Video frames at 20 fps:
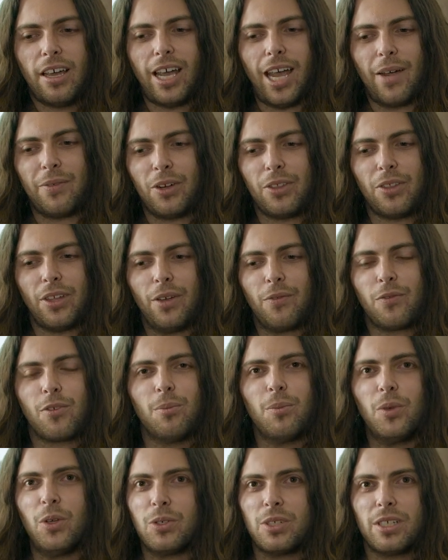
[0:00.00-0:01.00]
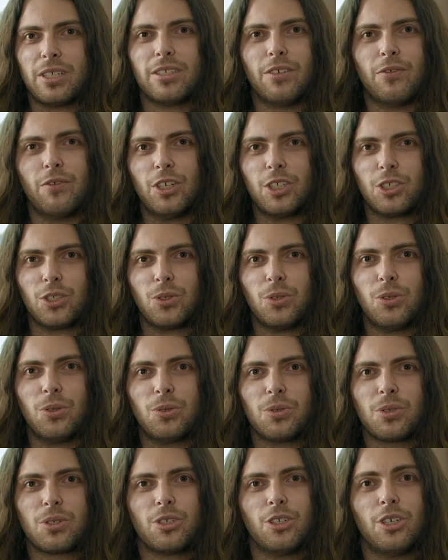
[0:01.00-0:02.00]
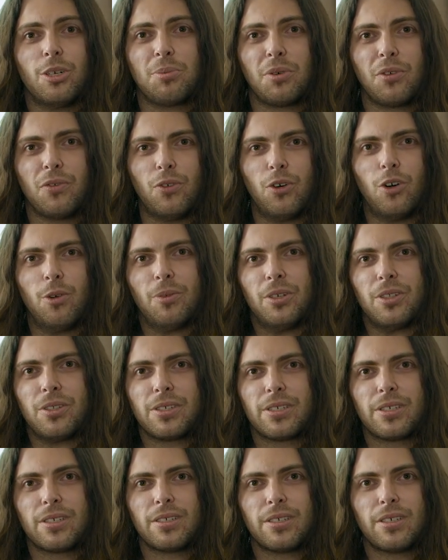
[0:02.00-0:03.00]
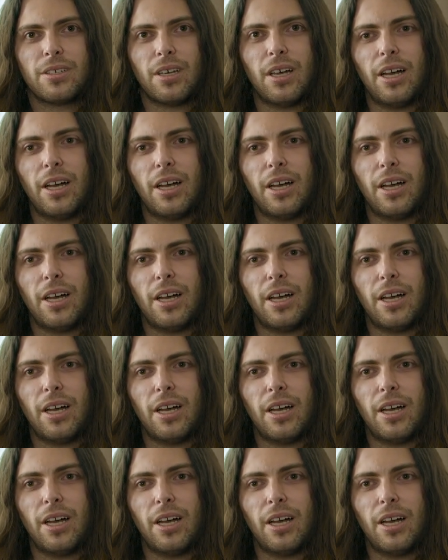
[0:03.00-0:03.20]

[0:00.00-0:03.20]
everything from music to visuals to performance.